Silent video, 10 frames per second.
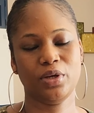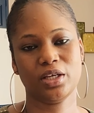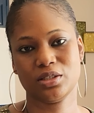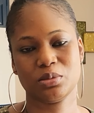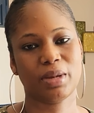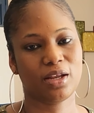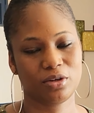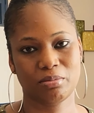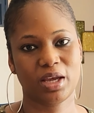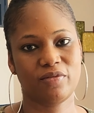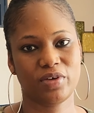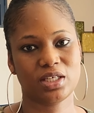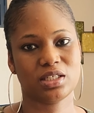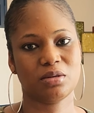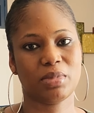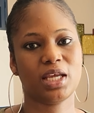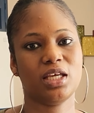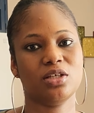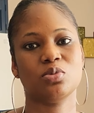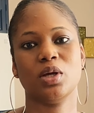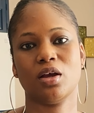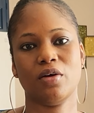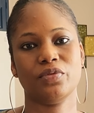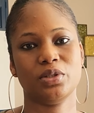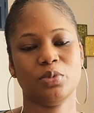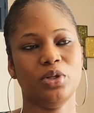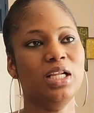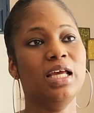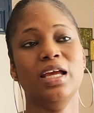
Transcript: get a smile on my face and my kids were comfortable.